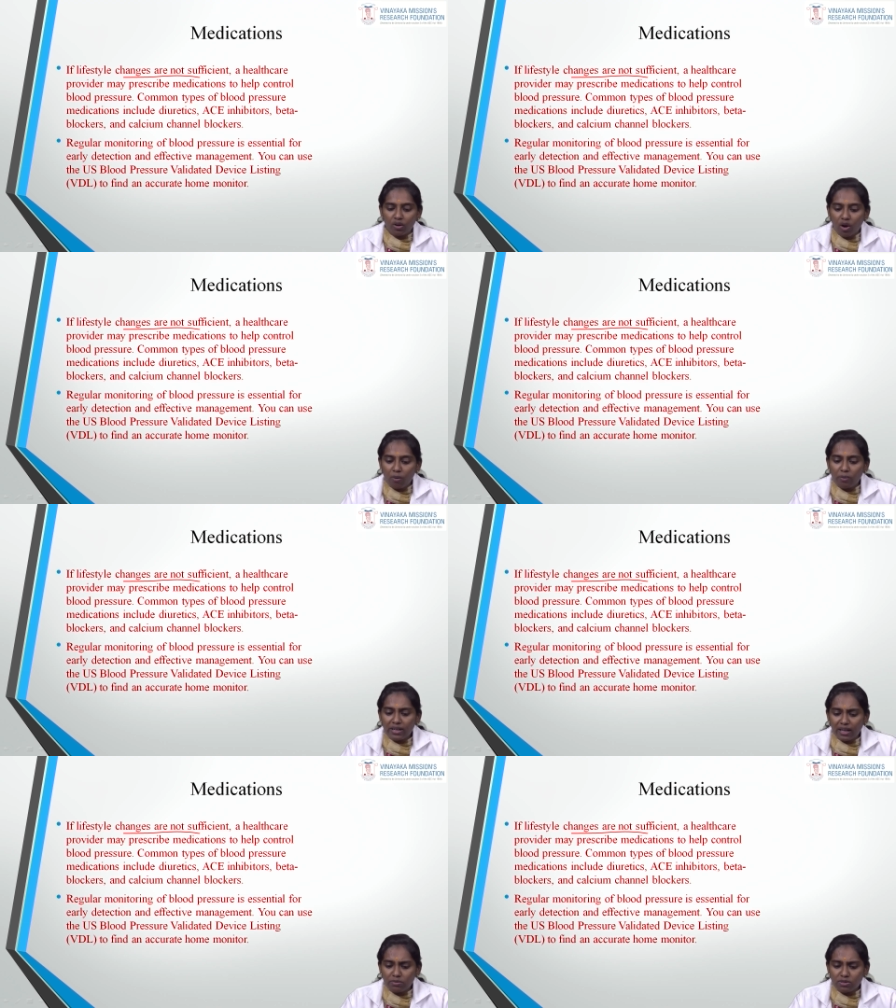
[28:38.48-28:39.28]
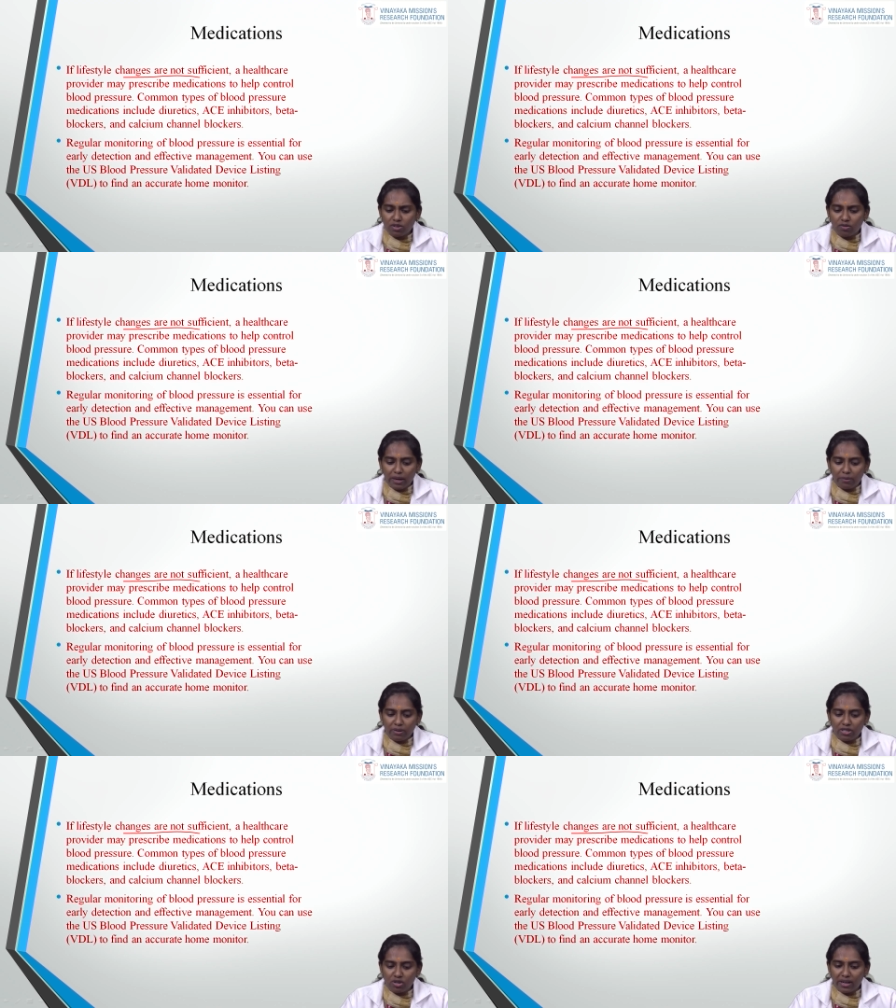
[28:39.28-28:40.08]
Common types of blood
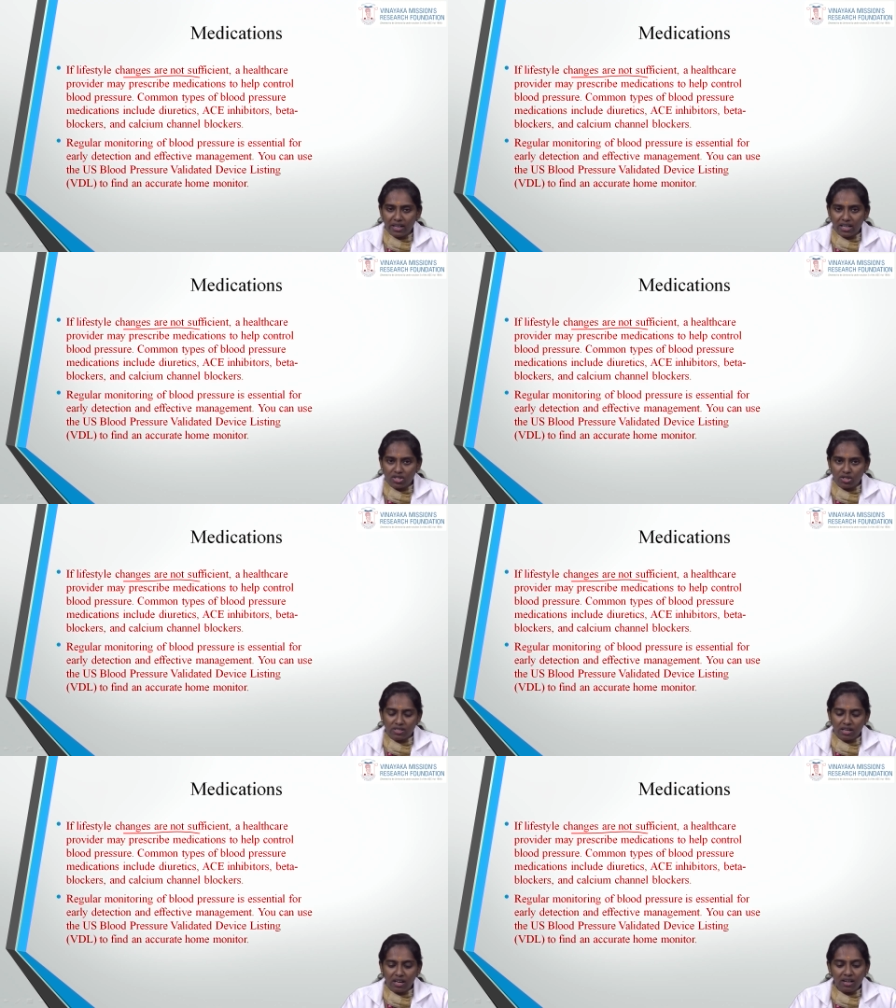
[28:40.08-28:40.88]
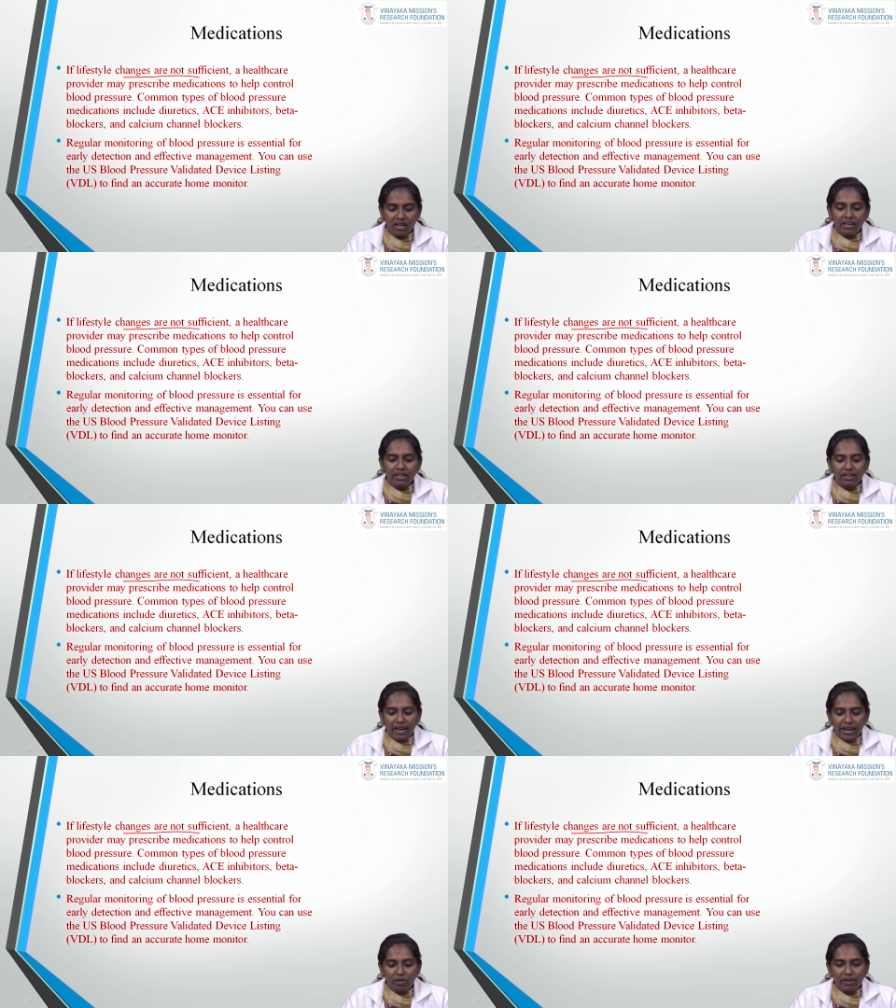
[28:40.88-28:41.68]
pressure medications are
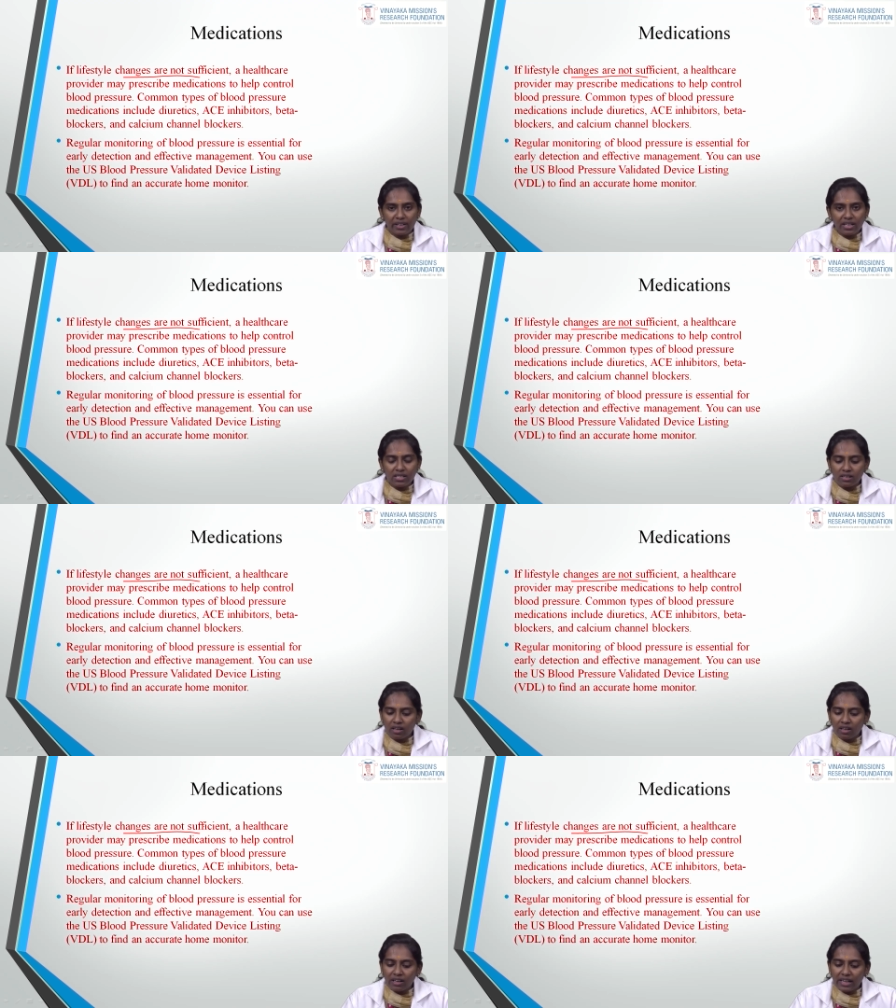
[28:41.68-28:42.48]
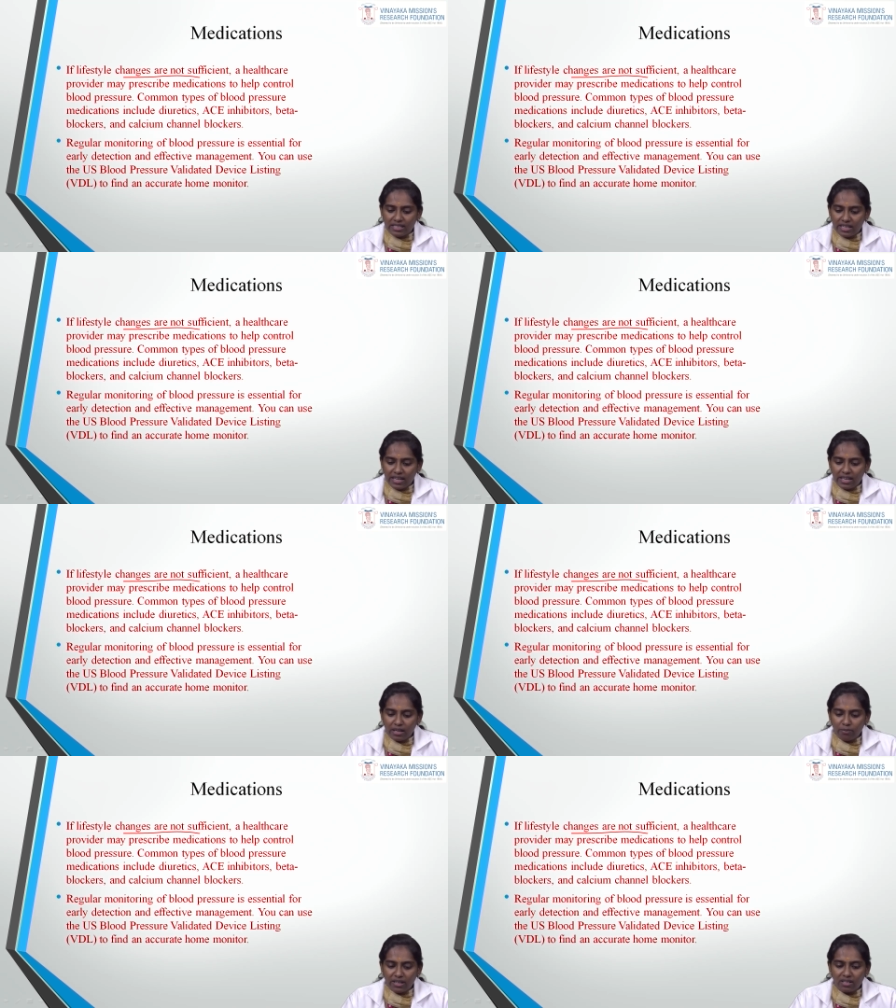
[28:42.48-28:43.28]
diuretics, ACE
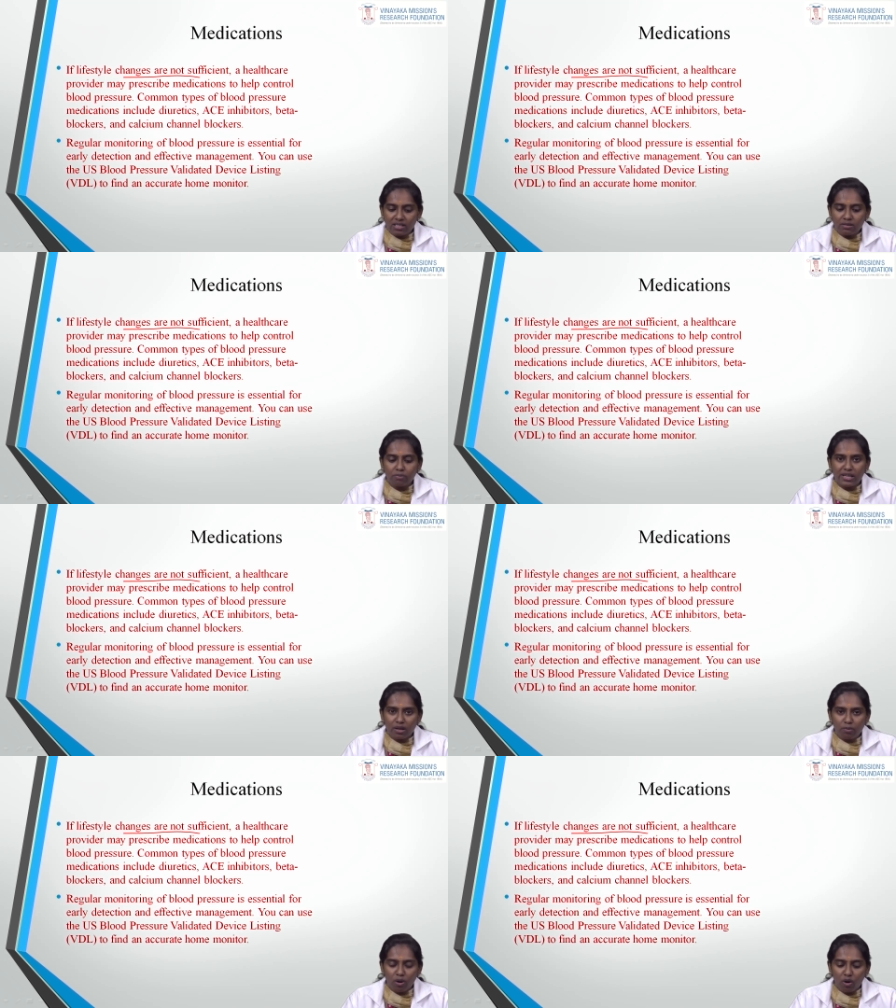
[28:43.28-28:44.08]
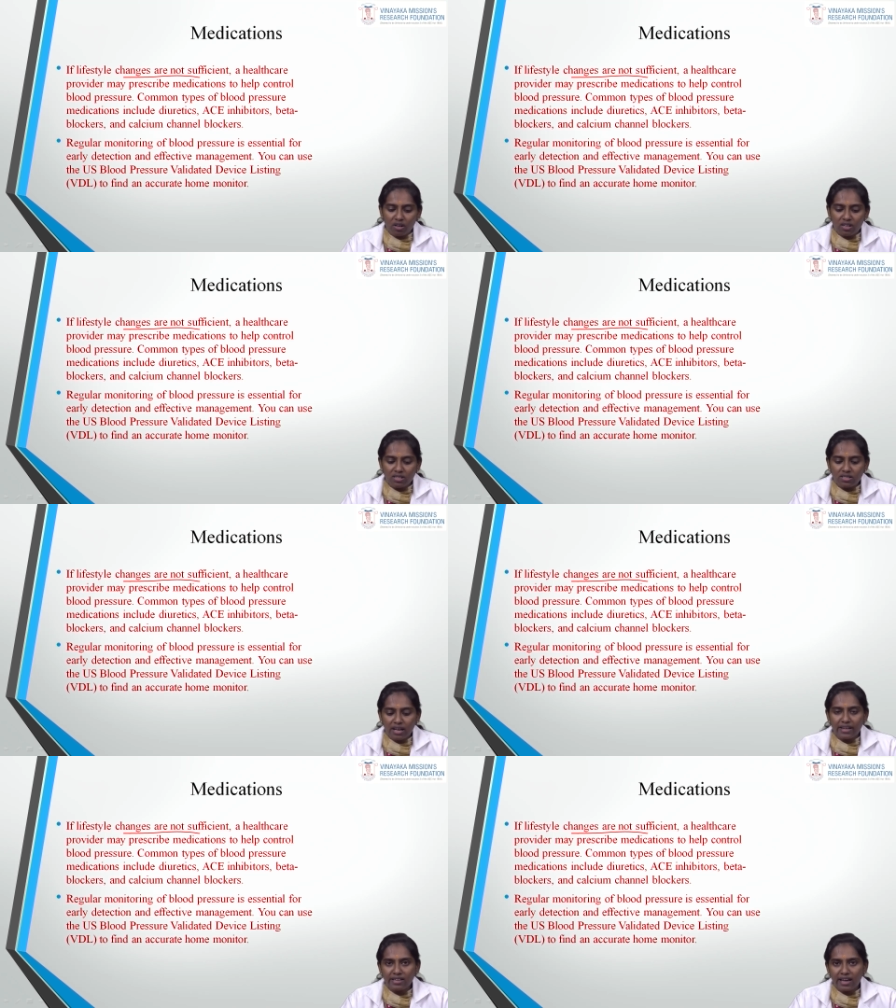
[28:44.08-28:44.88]
inhibitors, beta blockers
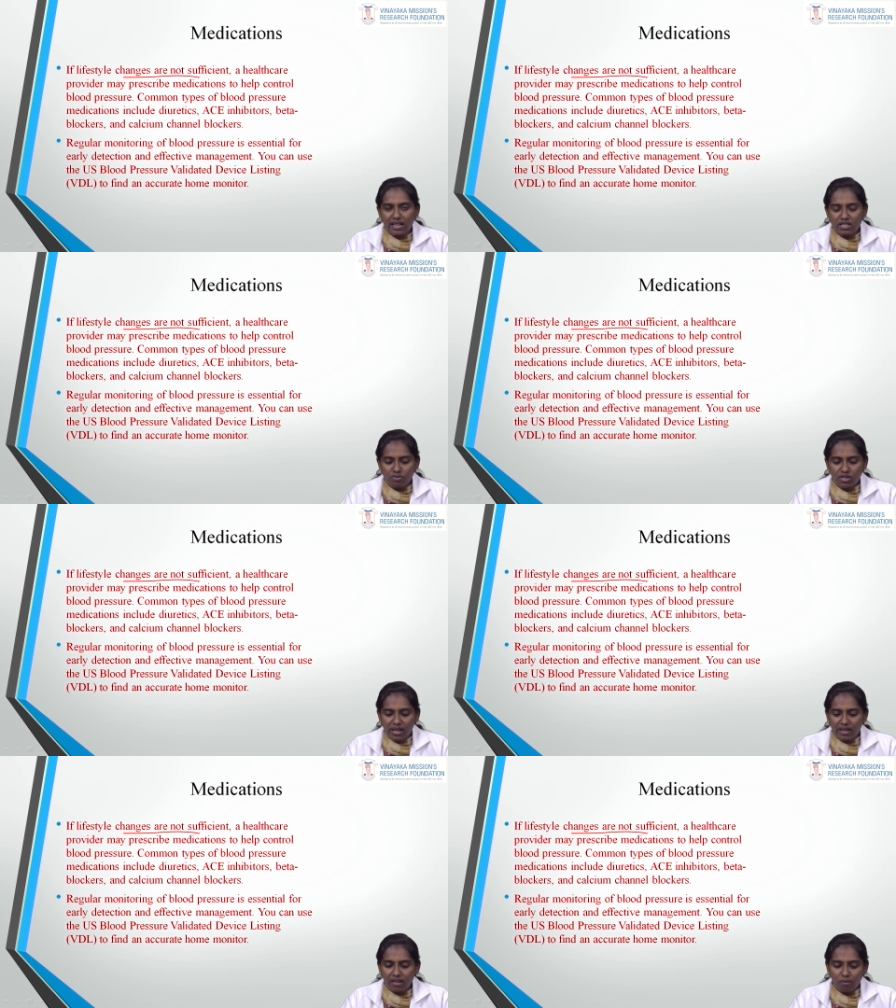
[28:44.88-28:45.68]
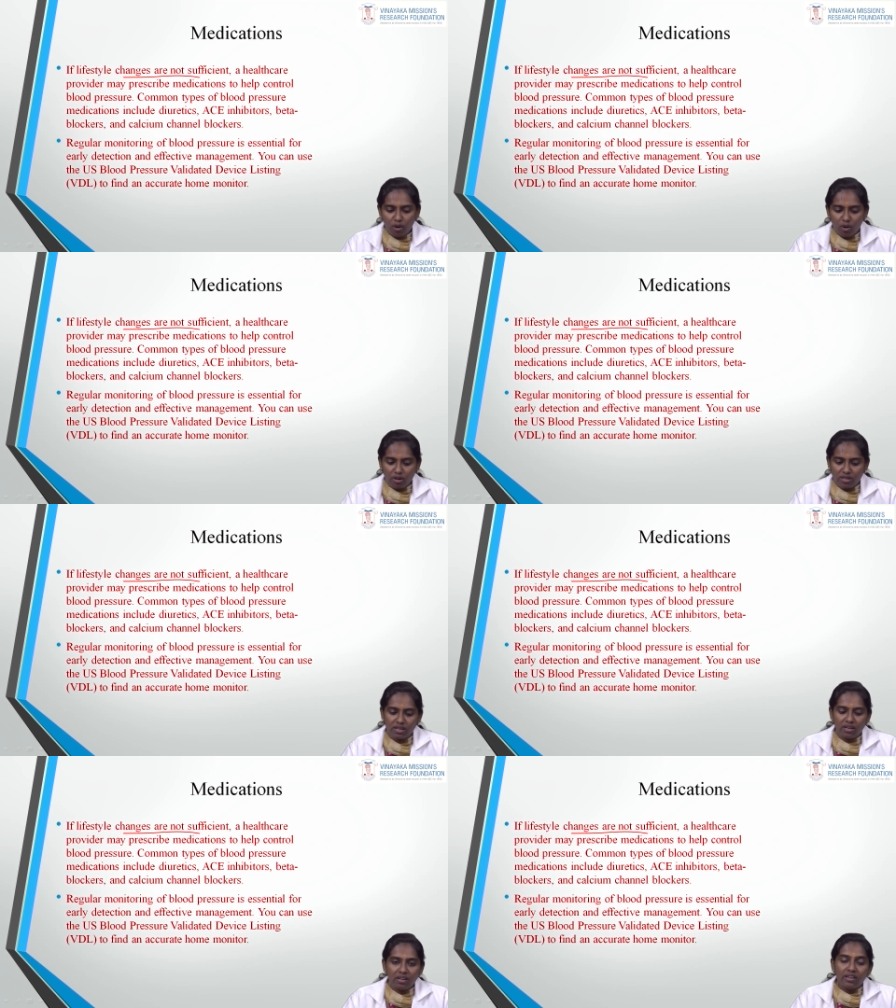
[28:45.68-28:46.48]
and calcium channel blockers.